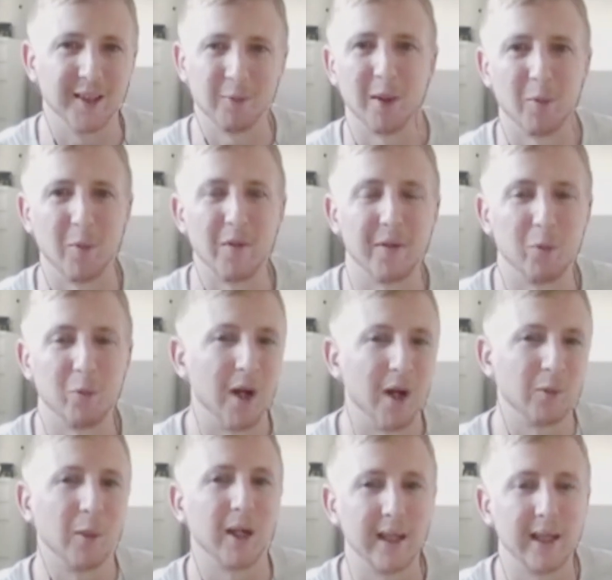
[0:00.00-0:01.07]
do I want? Why
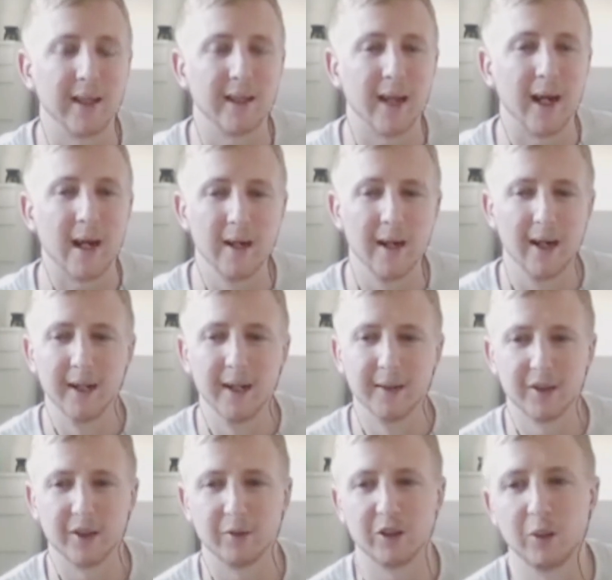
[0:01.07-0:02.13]
do I need that?
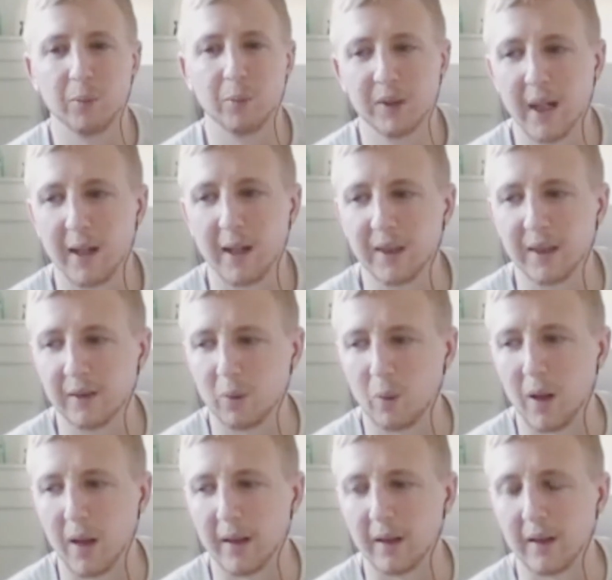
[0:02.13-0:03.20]
So sometimes it's
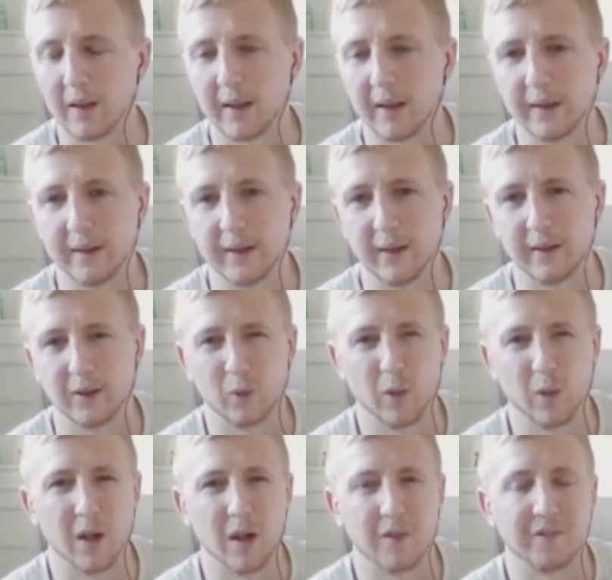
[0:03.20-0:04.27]
quite it's it's
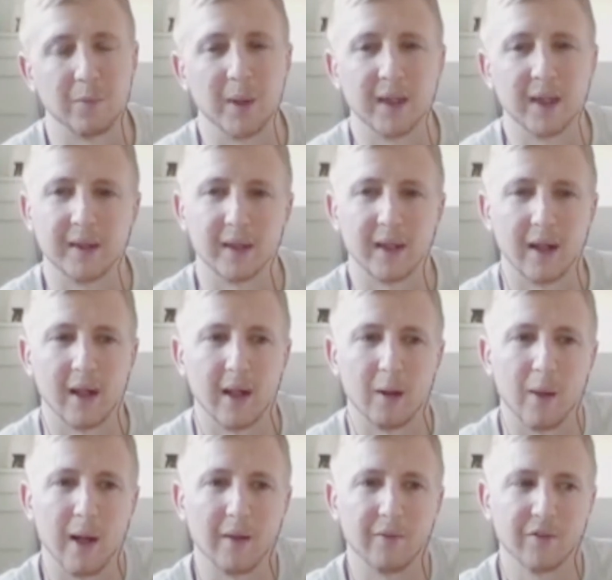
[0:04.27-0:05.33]
quite hard for me because
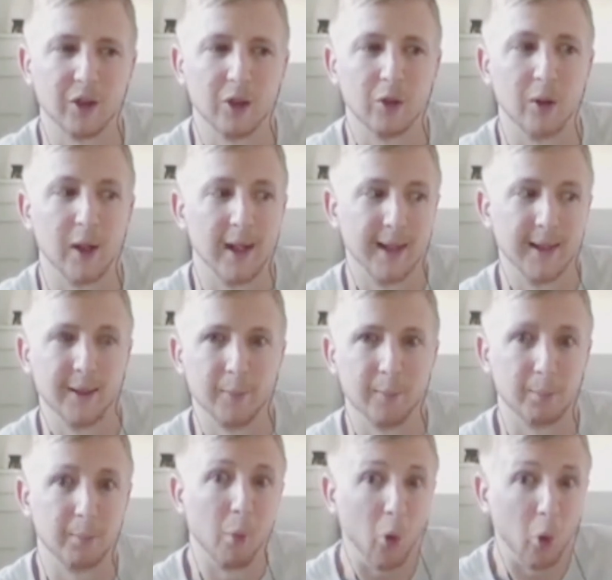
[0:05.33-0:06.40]
I'll have to
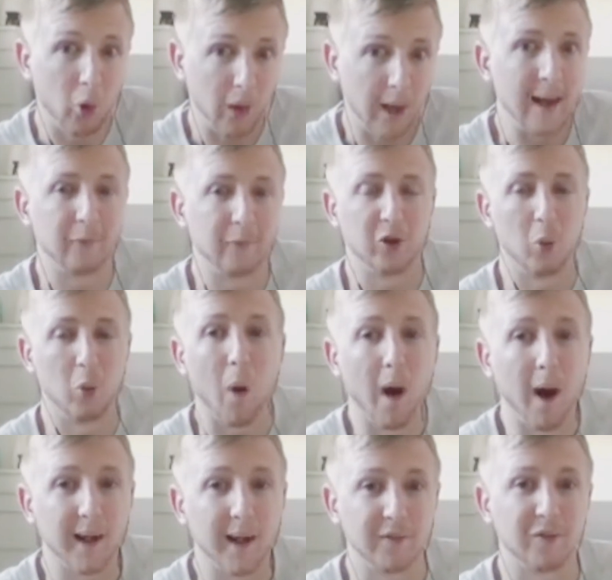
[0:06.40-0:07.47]
pull out the
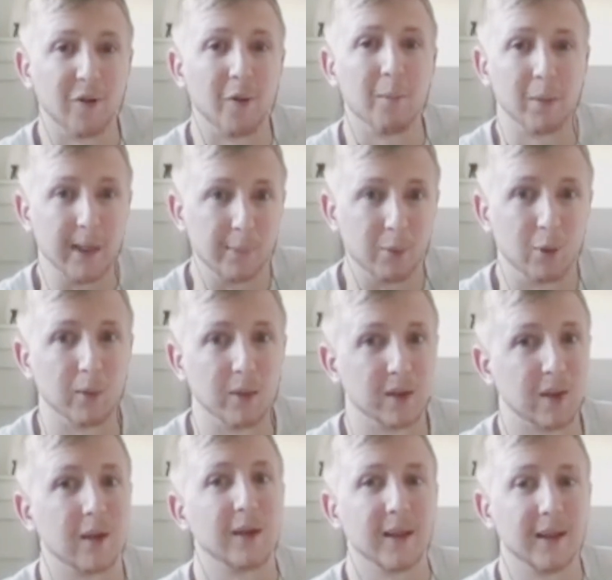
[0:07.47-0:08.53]
why from people.
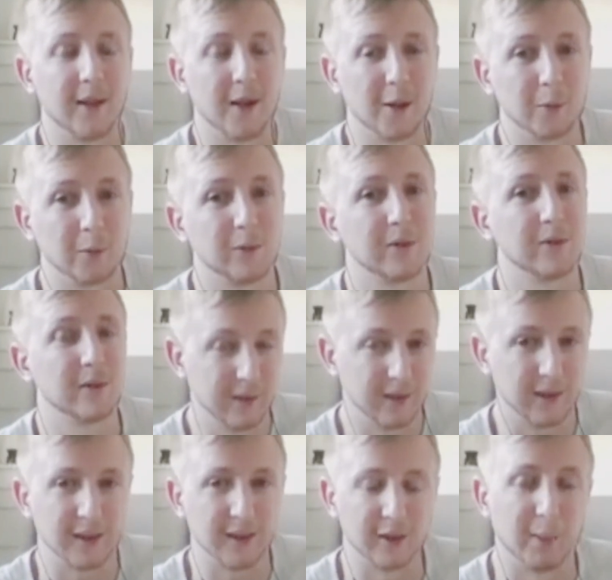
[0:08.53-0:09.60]
It's like you know,
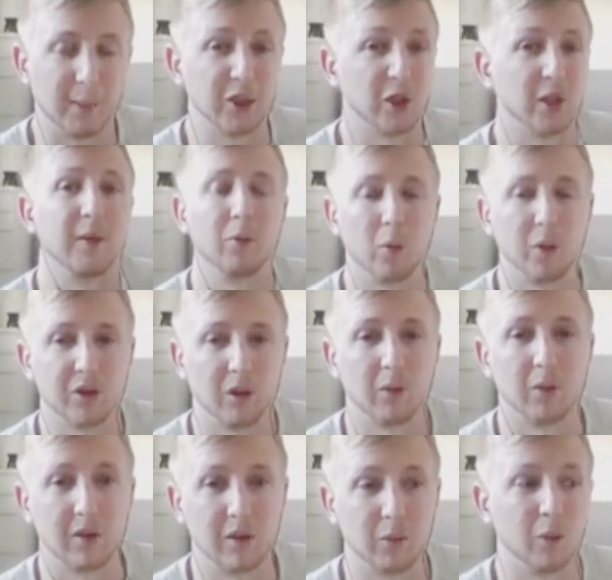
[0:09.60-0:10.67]
especially what's
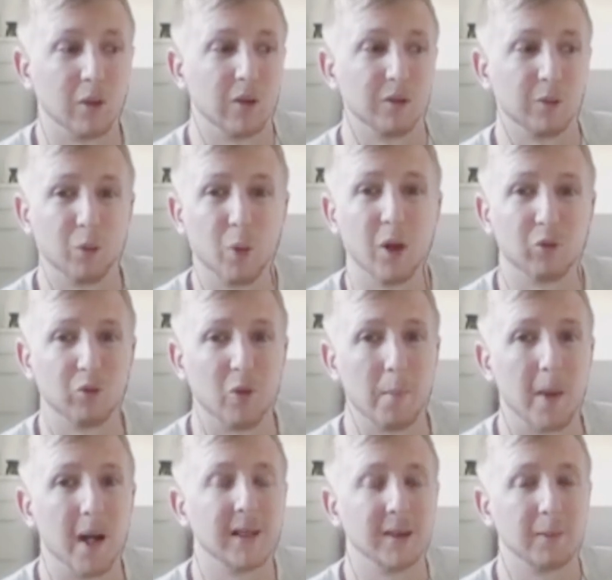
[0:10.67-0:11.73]
going on in the world,
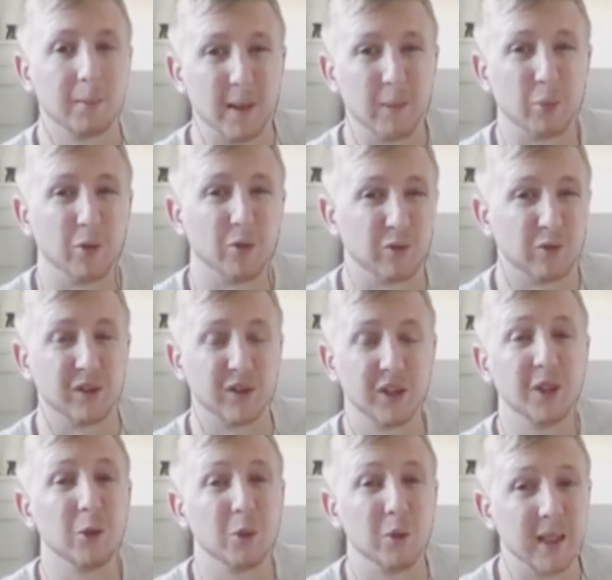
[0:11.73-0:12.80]
reminding people of
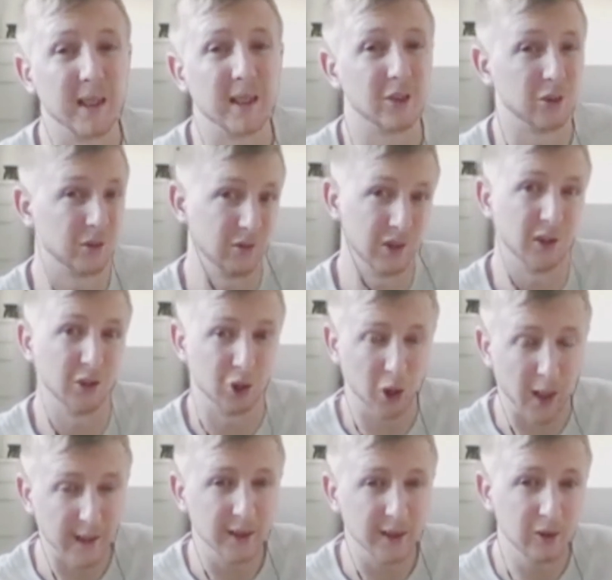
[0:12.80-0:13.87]
do you need to
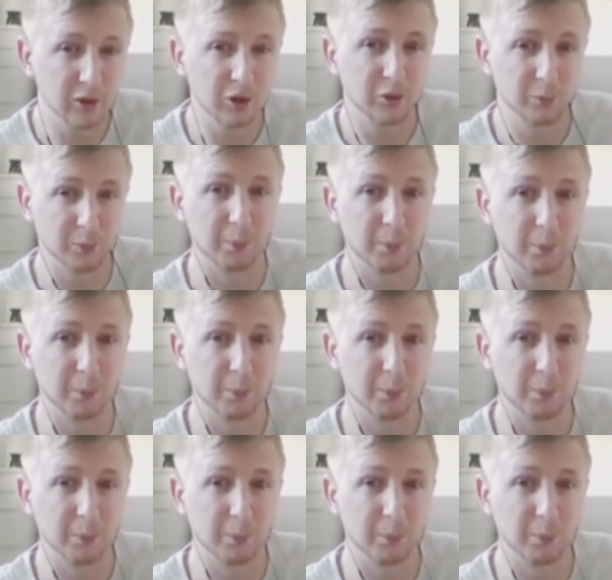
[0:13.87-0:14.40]
change